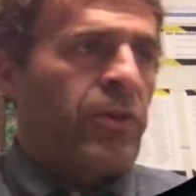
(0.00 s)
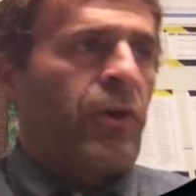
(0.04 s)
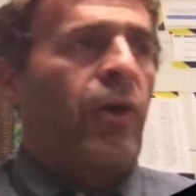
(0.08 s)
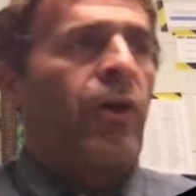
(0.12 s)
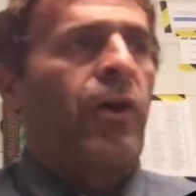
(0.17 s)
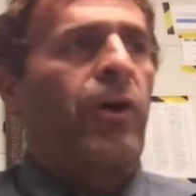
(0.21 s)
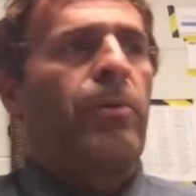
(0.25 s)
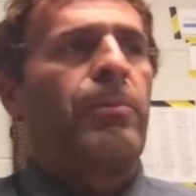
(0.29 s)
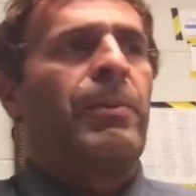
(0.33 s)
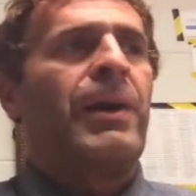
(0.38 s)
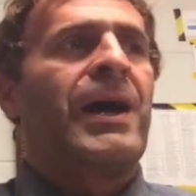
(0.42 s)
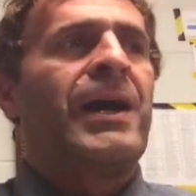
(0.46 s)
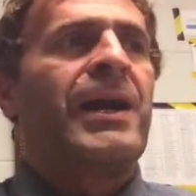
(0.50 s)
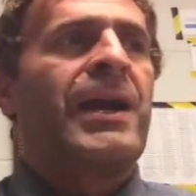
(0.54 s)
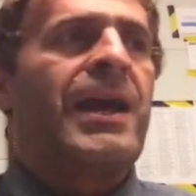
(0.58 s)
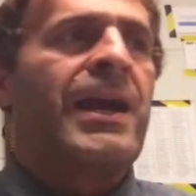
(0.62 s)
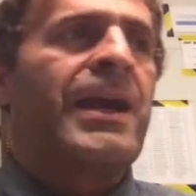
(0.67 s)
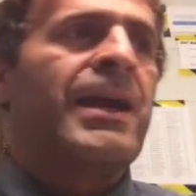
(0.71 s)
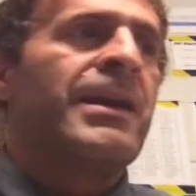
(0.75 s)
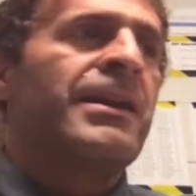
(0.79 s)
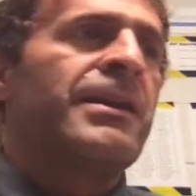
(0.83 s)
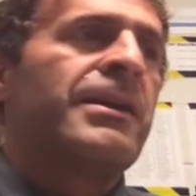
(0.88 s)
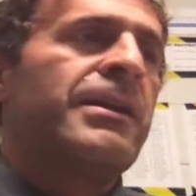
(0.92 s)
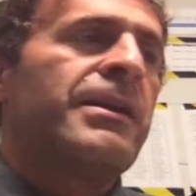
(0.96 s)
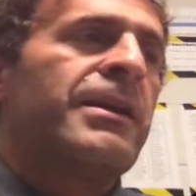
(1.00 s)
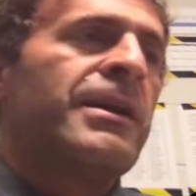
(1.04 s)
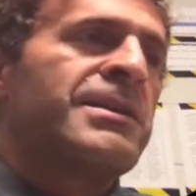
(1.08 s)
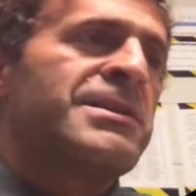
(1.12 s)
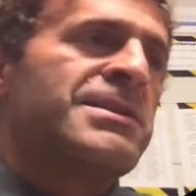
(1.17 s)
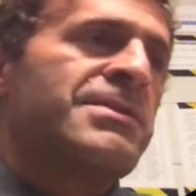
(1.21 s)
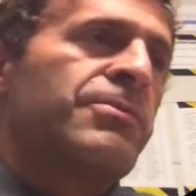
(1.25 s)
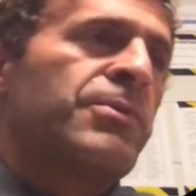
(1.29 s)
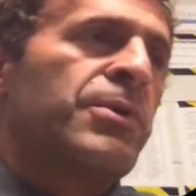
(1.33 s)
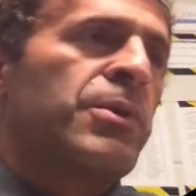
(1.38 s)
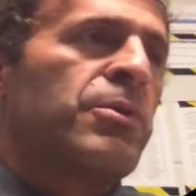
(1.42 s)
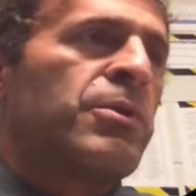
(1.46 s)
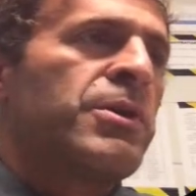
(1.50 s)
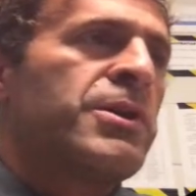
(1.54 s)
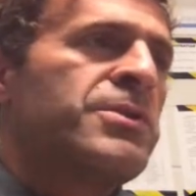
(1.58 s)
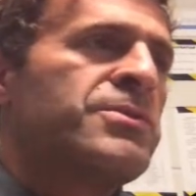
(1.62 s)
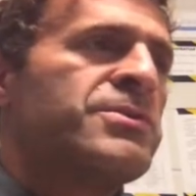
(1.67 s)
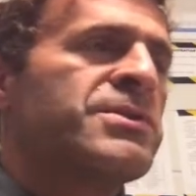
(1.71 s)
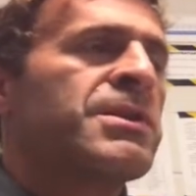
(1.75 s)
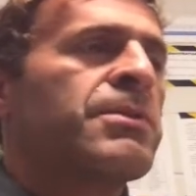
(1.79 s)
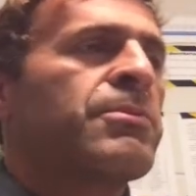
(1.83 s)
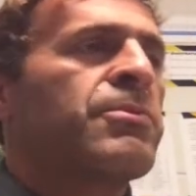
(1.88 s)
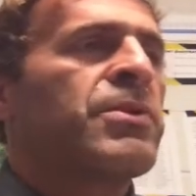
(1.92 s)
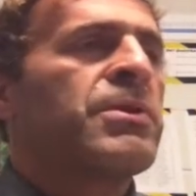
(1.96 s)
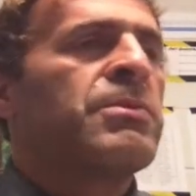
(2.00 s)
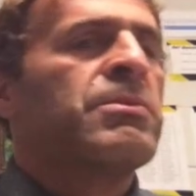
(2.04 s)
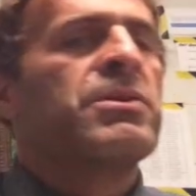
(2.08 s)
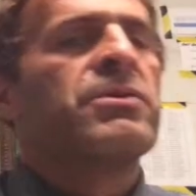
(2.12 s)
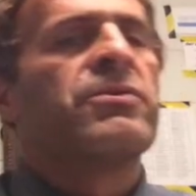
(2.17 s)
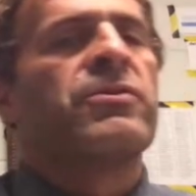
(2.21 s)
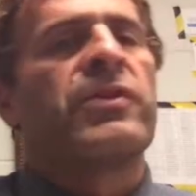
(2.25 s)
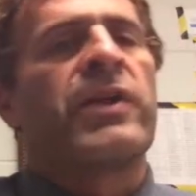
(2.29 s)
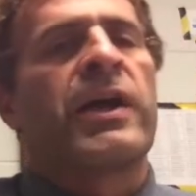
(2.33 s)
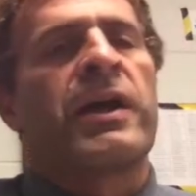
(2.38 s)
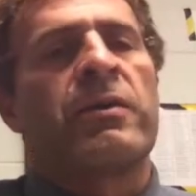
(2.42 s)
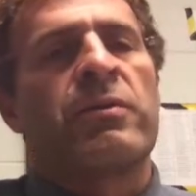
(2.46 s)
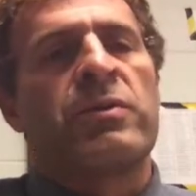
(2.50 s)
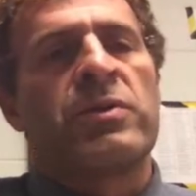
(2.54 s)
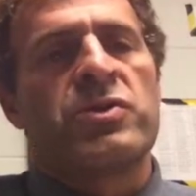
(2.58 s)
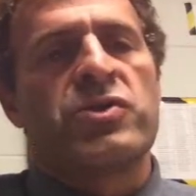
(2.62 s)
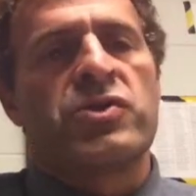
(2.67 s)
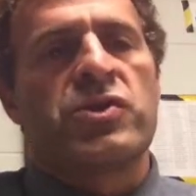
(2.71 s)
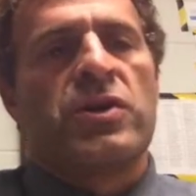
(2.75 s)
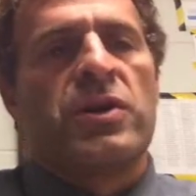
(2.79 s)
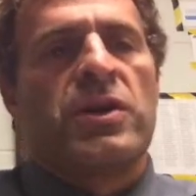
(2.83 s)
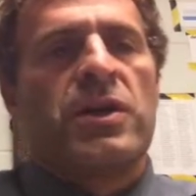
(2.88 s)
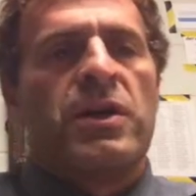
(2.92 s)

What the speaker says: all by hand as if we were using a primitive language.